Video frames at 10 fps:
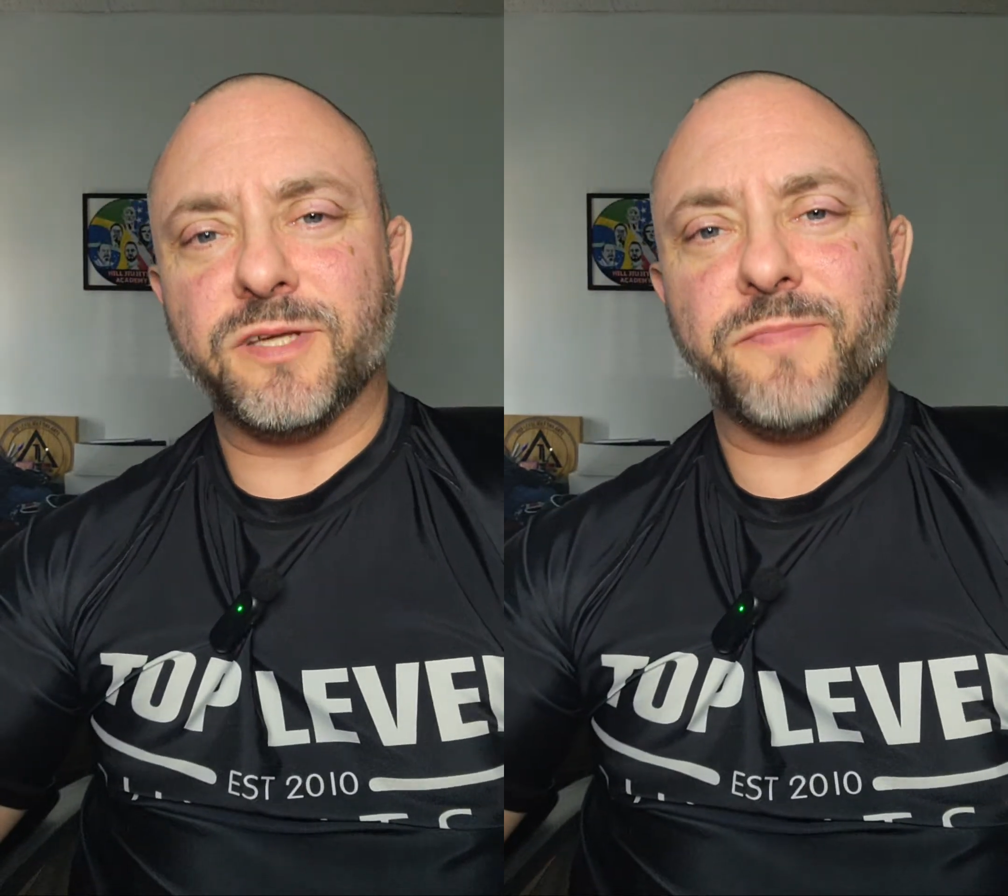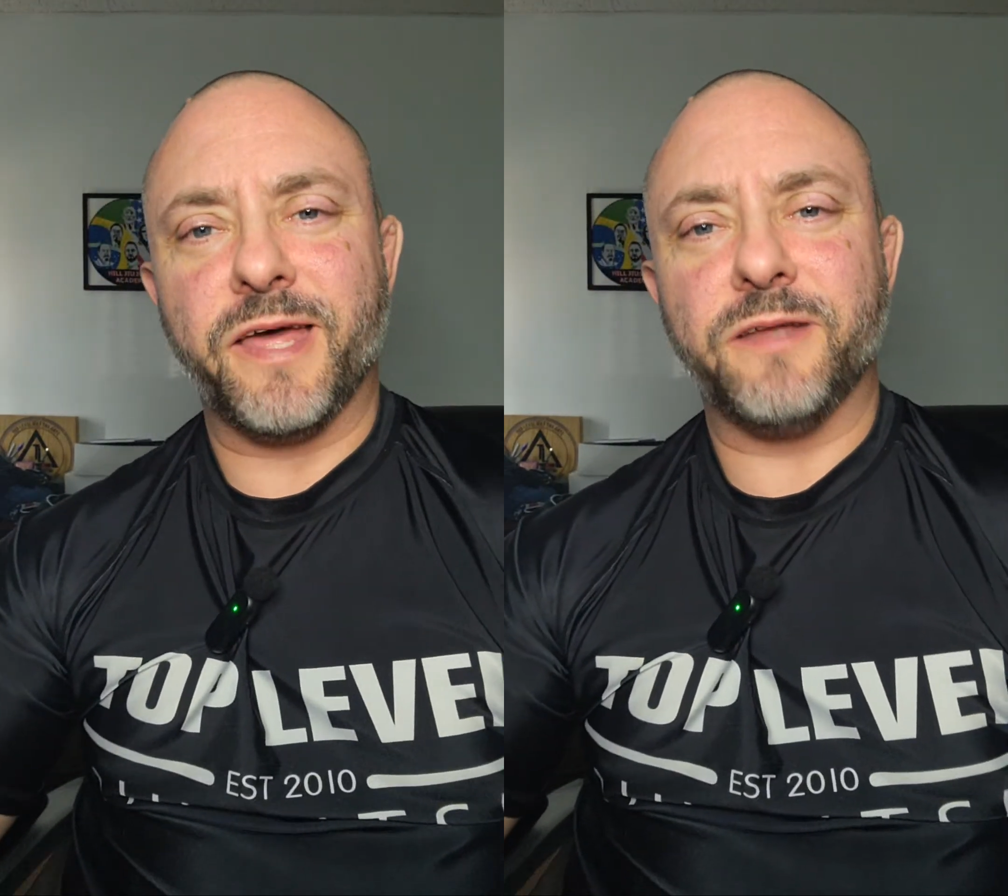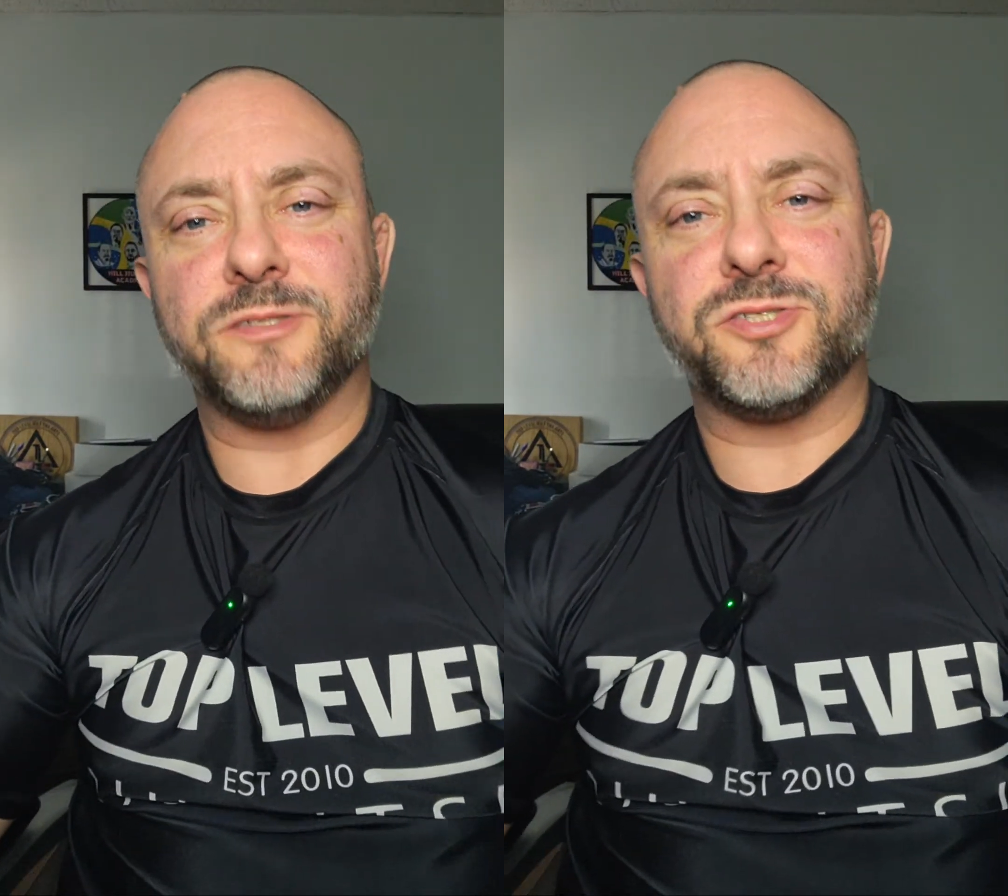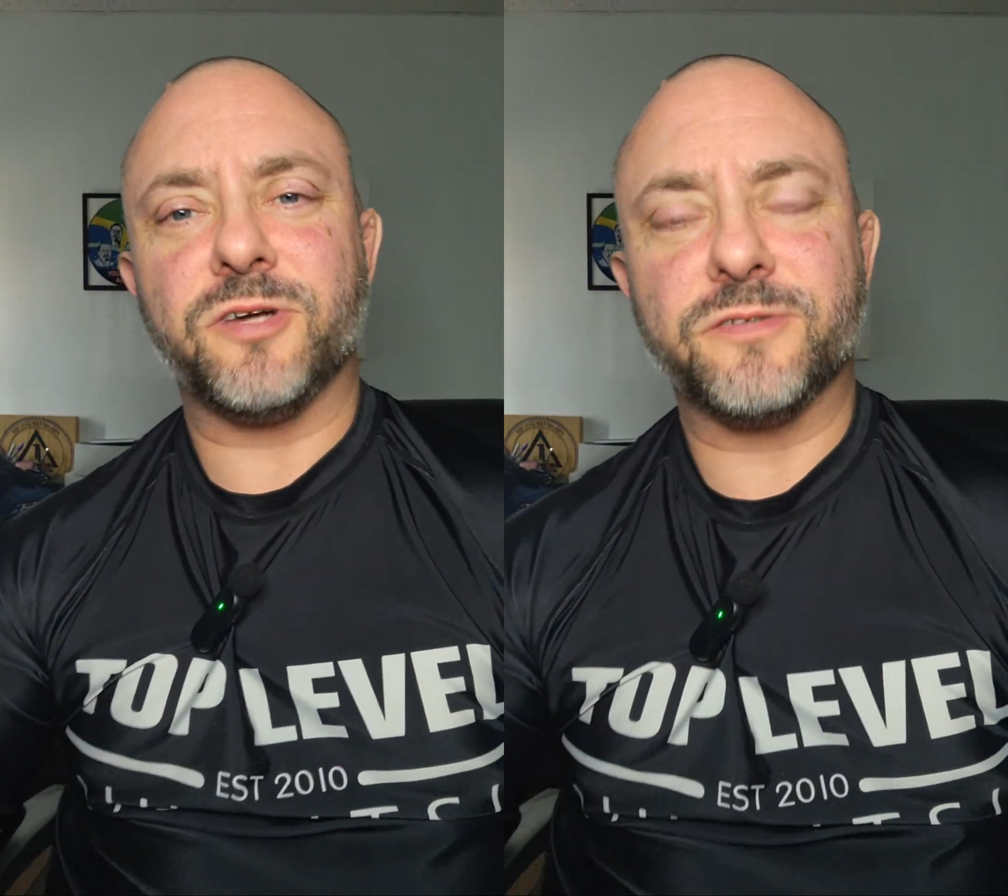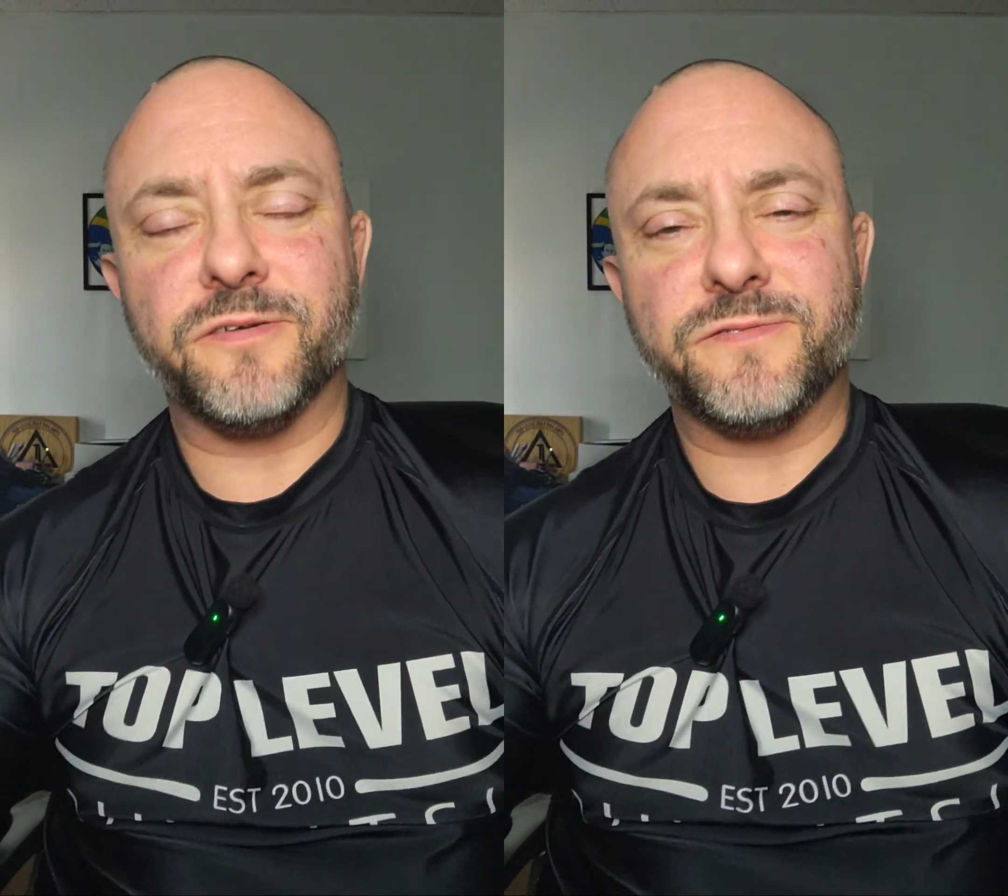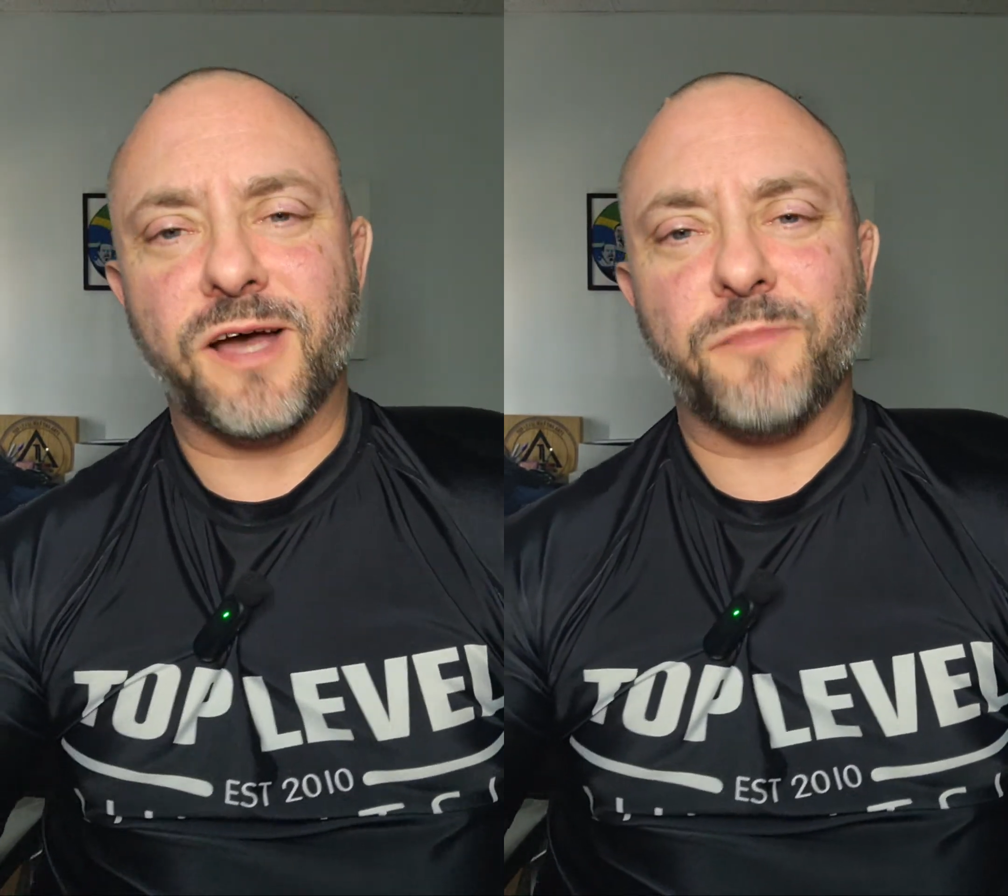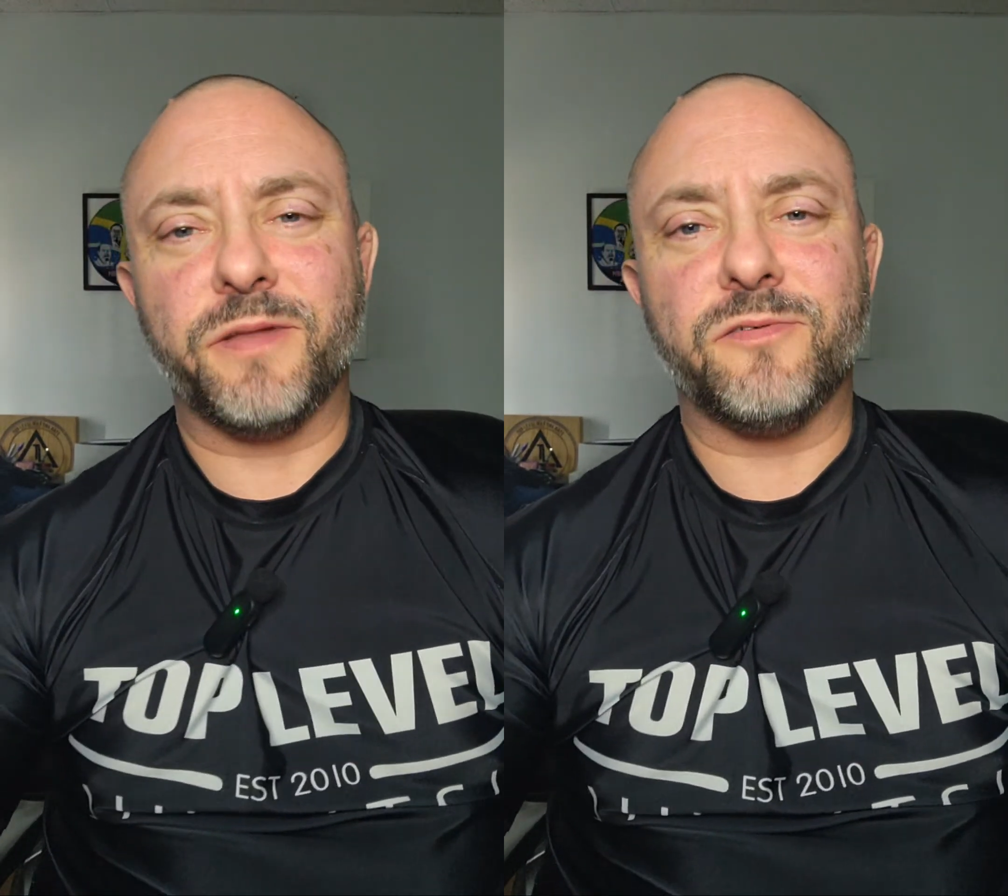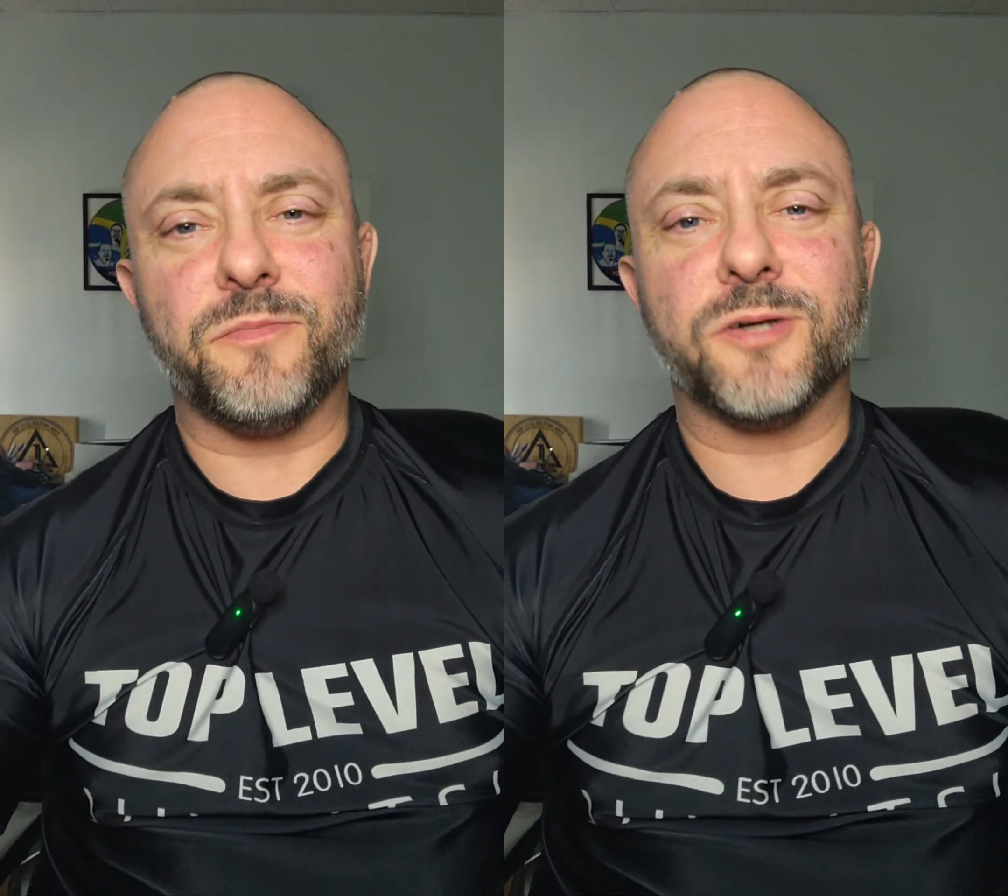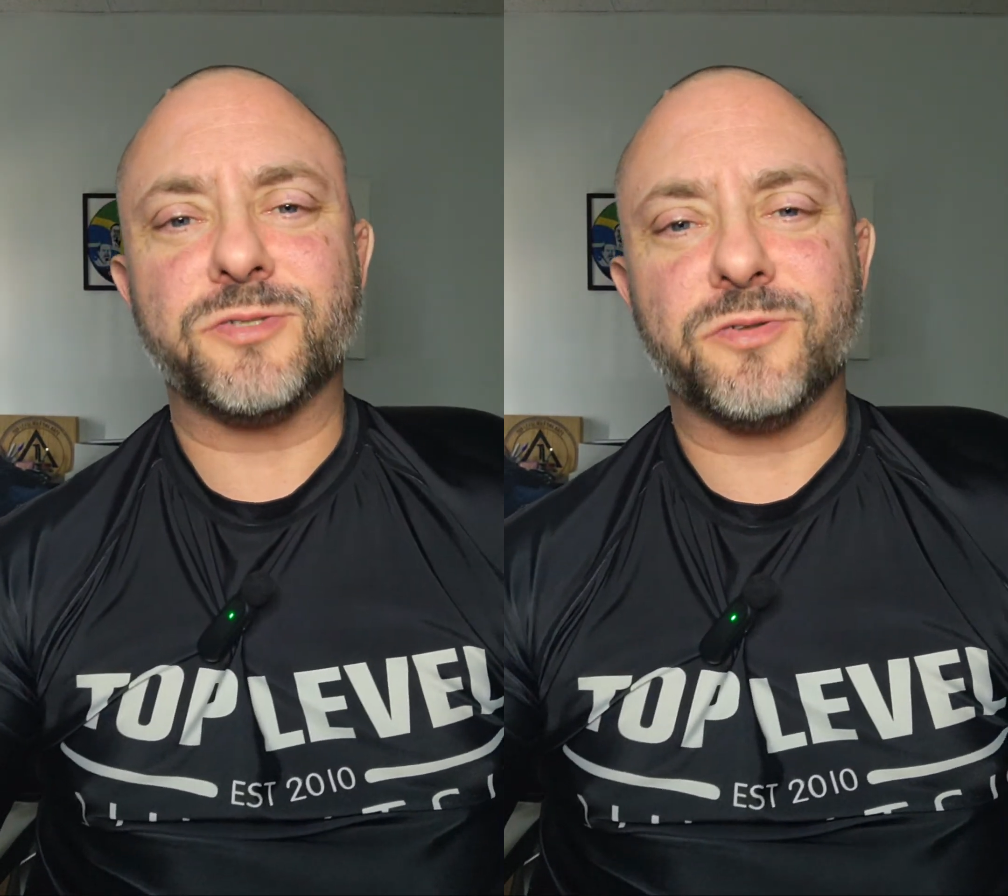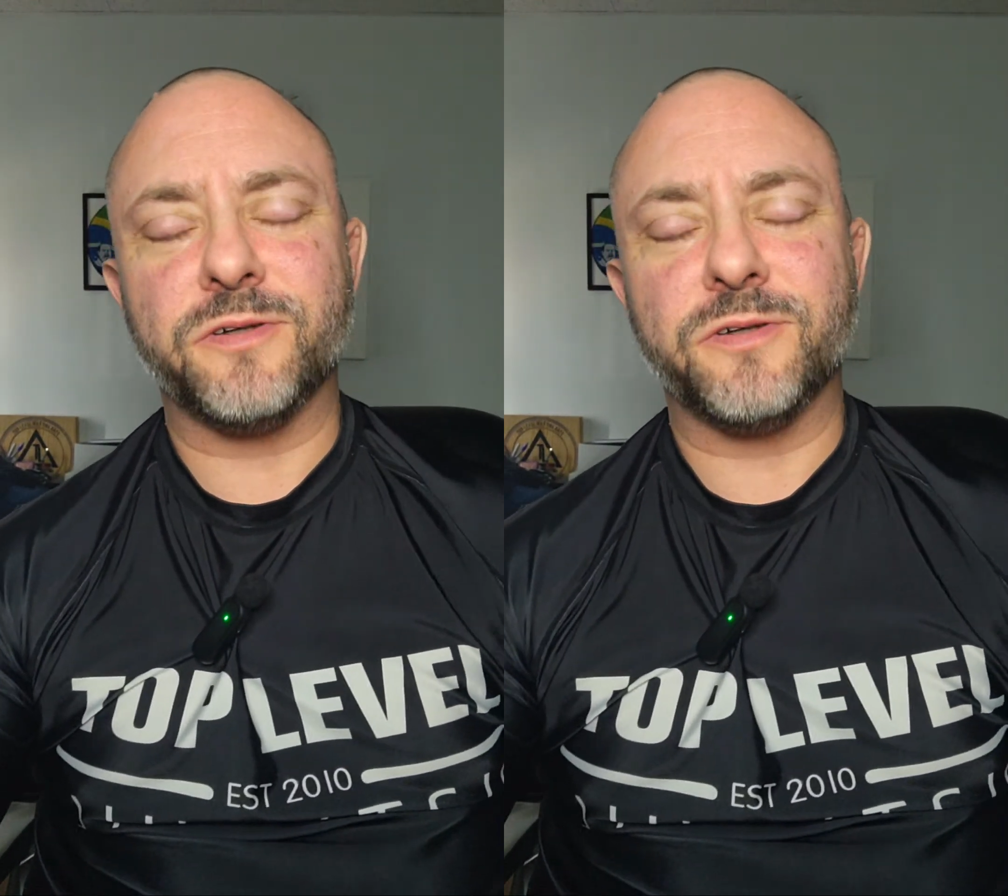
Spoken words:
I'm the head instructor of top-level martial